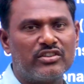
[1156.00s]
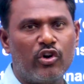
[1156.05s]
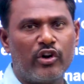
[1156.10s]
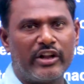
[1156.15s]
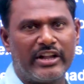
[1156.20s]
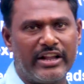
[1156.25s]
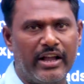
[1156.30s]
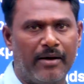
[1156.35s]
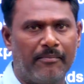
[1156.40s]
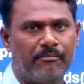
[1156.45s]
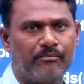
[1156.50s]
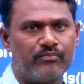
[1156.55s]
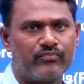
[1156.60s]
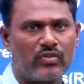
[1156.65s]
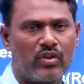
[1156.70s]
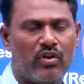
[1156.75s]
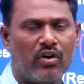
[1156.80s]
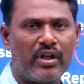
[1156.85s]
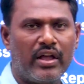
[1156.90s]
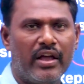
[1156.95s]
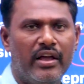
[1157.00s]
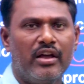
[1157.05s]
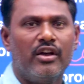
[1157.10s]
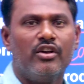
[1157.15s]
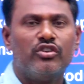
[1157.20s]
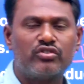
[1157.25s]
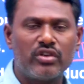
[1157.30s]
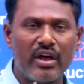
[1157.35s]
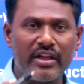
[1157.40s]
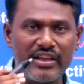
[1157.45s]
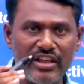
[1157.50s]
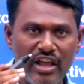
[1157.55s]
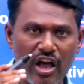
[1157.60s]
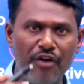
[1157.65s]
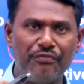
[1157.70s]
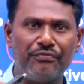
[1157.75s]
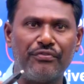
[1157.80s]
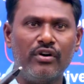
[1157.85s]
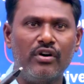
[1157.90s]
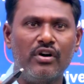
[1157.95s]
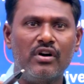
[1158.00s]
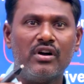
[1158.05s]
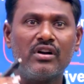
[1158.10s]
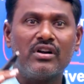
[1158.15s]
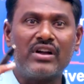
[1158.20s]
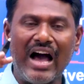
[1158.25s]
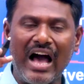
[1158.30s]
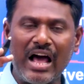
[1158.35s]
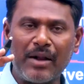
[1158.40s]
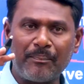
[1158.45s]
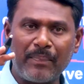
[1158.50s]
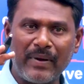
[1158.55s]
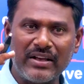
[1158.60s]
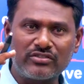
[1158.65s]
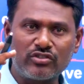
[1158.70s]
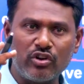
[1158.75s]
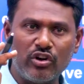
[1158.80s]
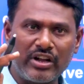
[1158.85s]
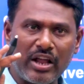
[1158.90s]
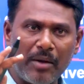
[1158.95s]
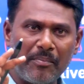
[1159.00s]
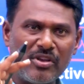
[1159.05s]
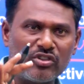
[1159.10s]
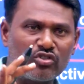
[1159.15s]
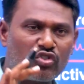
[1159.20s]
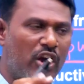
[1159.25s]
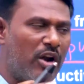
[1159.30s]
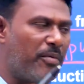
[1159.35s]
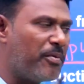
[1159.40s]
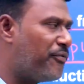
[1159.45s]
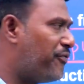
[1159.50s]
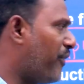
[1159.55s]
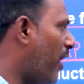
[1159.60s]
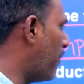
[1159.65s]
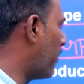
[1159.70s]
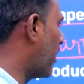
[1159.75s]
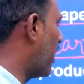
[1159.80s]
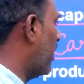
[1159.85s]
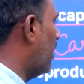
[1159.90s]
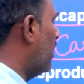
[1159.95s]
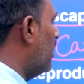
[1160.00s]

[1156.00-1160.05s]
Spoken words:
luteum. Okay. So if corpus luteum is going to be formed,